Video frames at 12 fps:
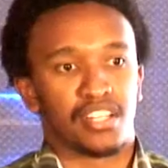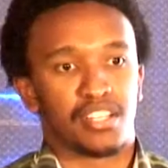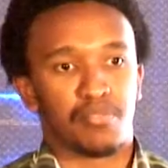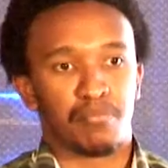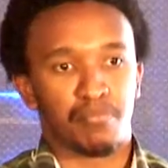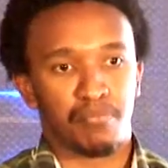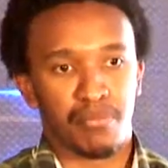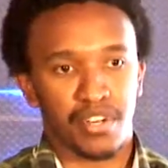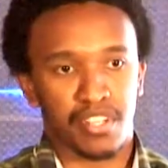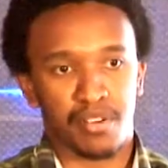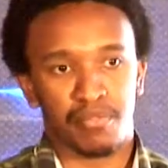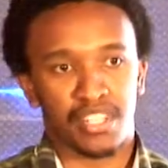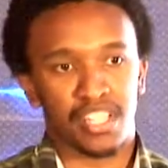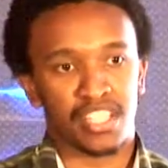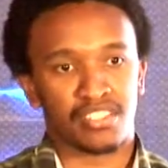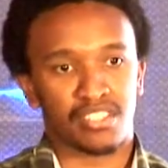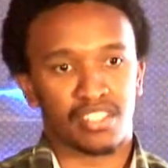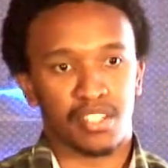
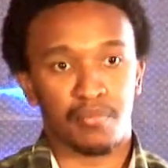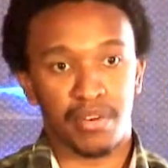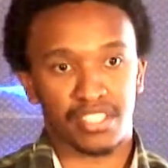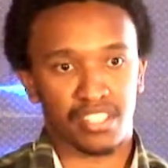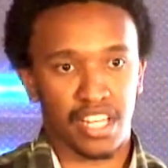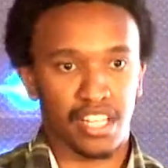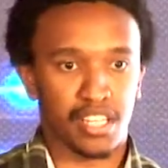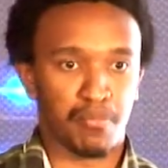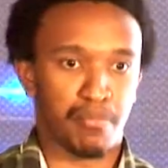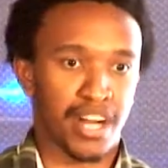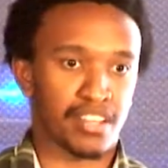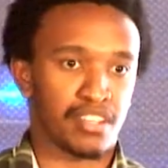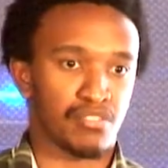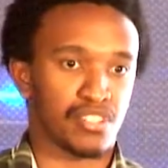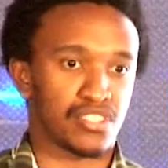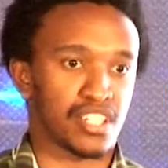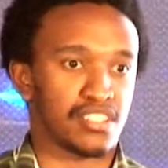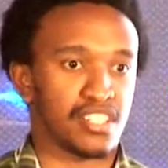the best likely path for
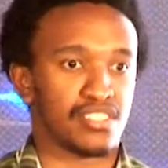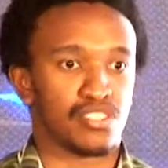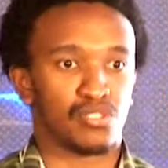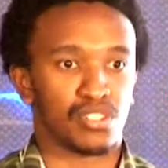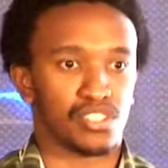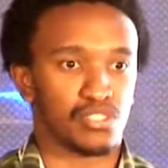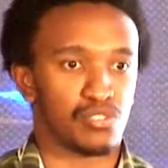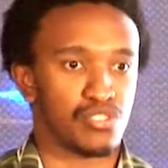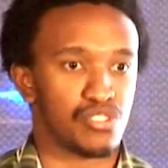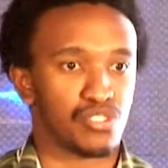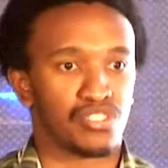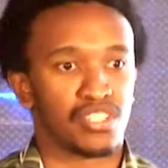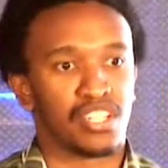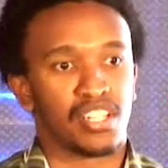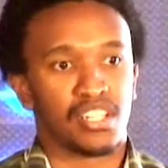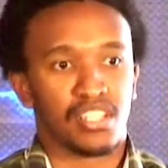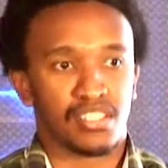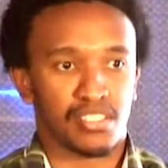success is what it would choose.
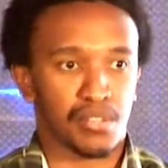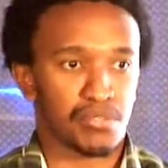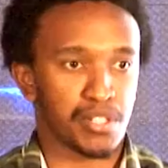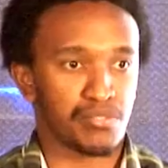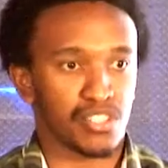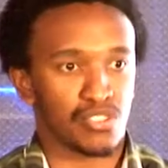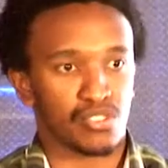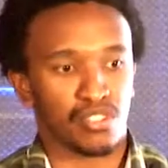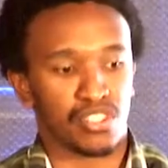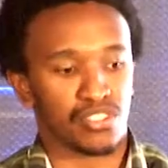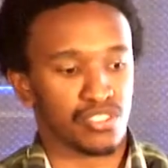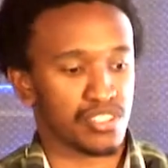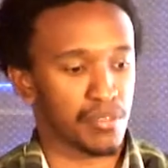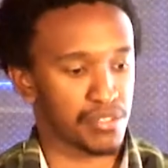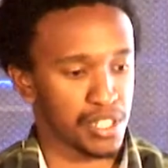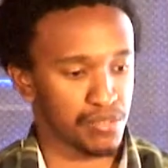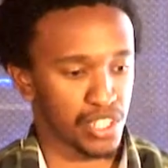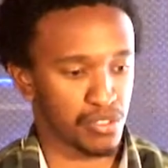Sometimes
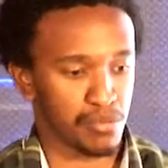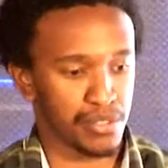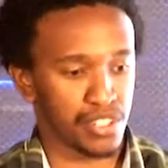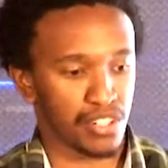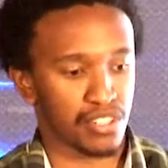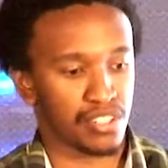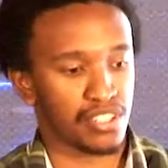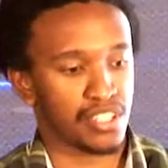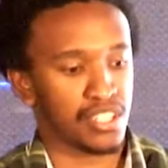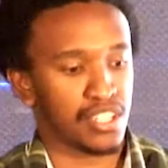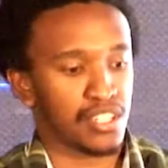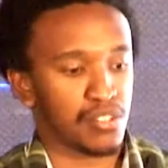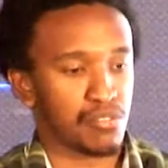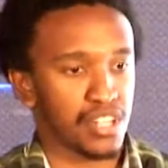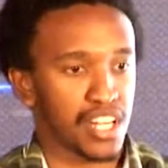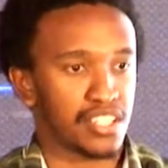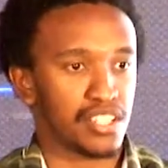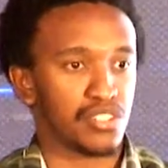that would be wrong. We
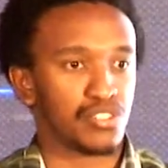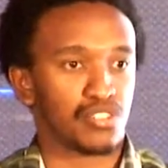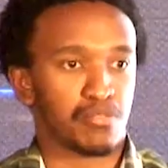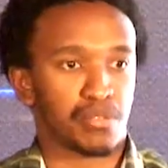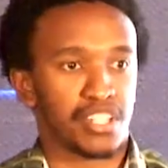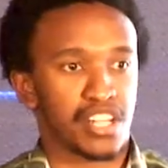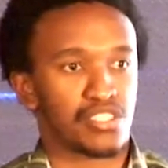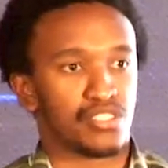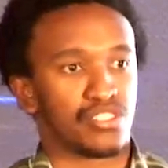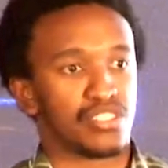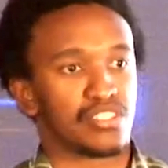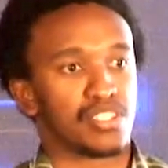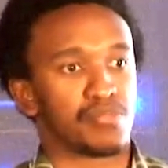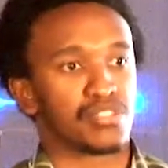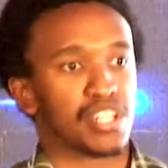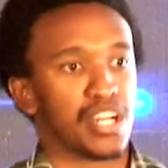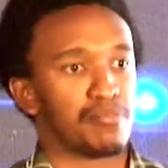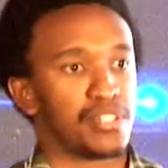had the use of production systems
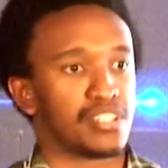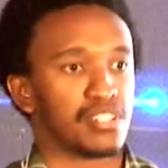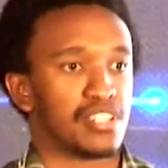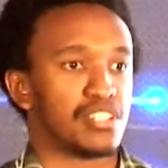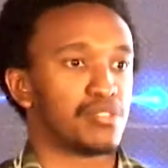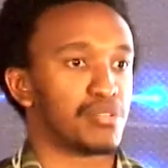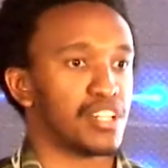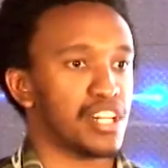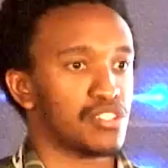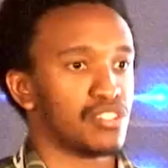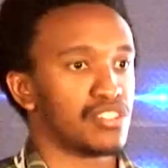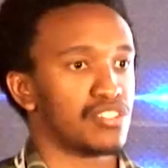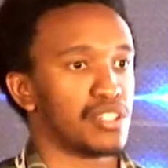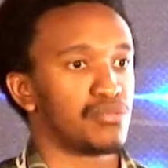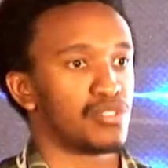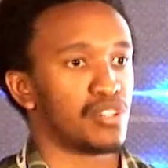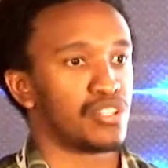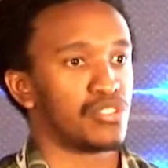come in. These production
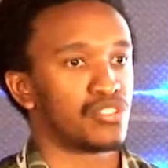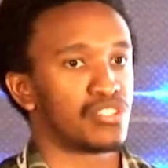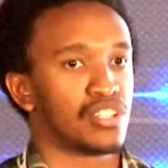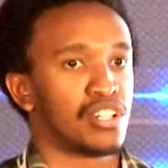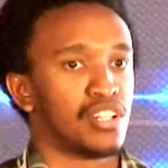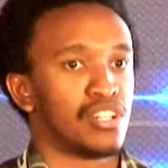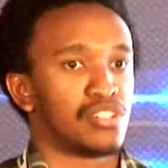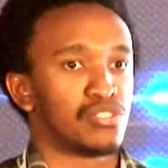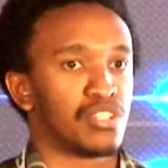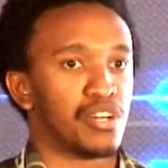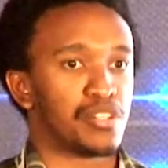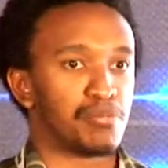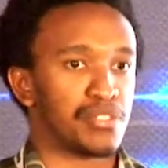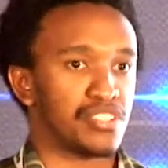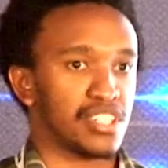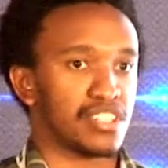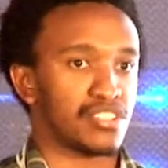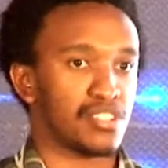systems were used to now
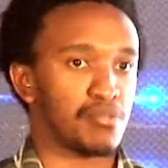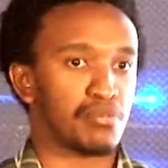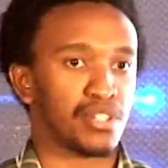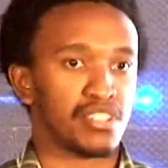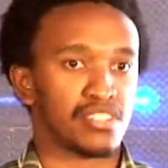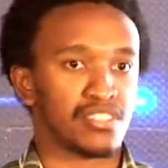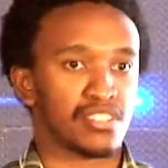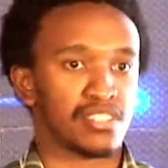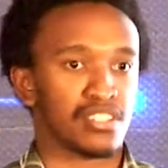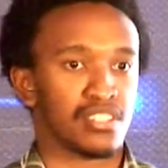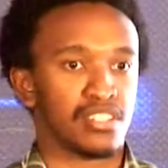represent symbols